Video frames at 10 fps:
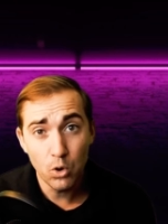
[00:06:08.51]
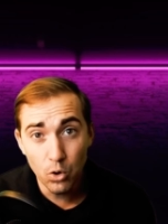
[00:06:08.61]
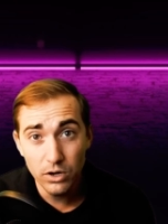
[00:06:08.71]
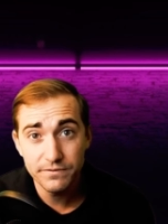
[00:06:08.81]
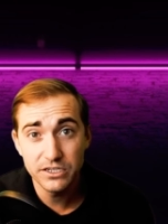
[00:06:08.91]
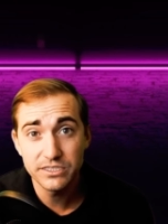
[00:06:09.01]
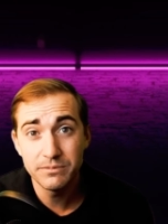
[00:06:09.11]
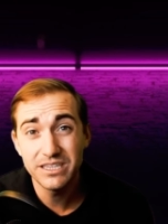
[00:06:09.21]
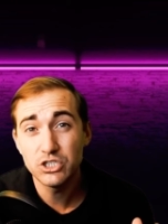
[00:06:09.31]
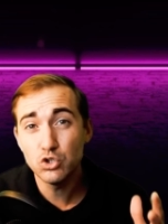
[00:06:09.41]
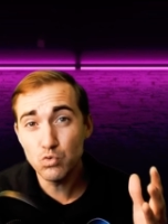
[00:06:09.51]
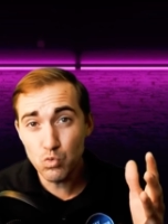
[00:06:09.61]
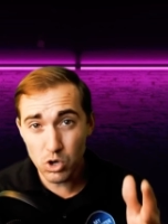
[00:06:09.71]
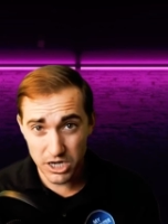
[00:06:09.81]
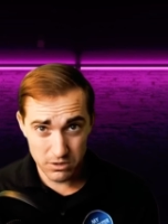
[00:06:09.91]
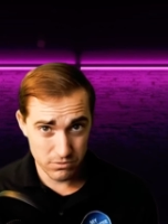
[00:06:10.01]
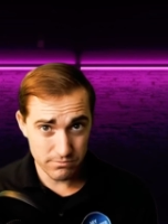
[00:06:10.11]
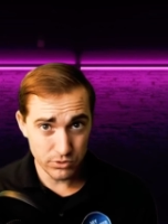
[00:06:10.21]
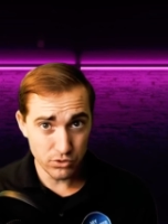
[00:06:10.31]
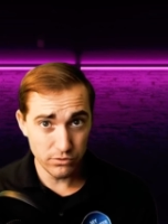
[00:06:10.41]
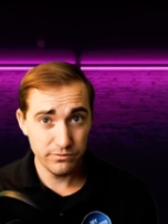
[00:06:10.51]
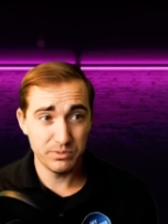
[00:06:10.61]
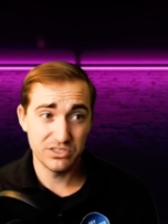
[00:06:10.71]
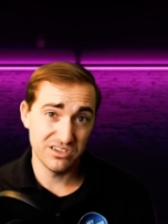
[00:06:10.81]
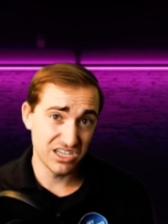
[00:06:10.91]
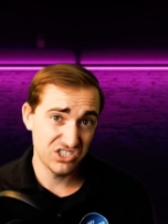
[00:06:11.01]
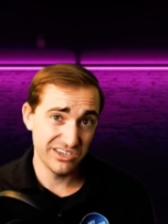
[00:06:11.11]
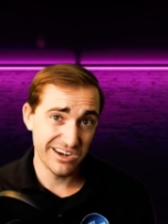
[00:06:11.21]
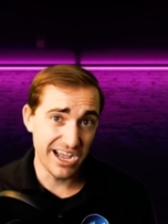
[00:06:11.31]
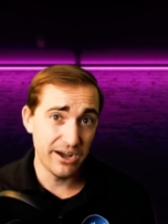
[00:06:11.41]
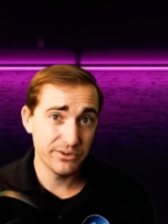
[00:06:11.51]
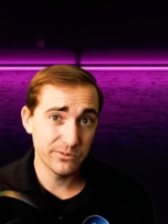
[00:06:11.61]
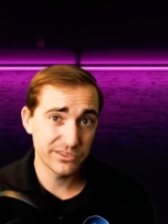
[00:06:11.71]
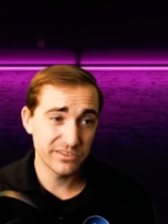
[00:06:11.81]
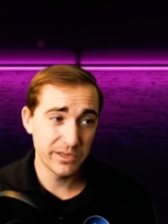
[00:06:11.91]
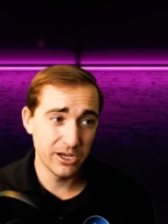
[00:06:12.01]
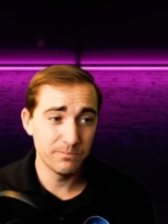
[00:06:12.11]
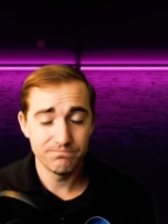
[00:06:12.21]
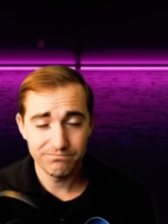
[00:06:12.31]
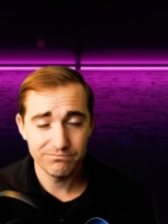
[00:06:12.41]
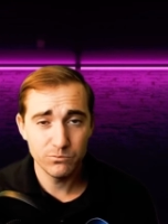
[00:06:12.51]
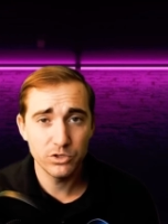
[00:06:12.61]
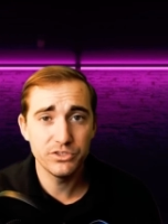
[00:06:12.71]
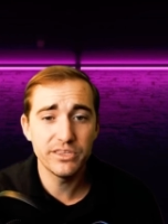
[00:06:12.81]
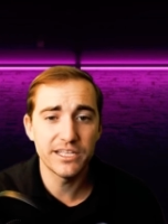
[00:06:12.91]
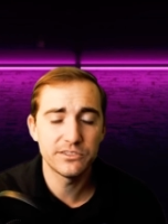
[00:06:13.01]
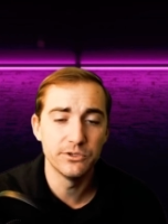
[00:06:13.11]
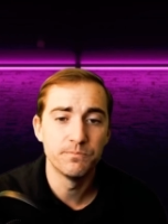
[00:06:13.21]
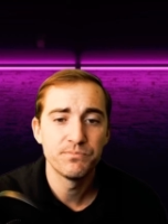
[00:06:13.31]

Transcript: Or if there's something that you want to remove, but you're not sure how and you want some help, we'll do that too.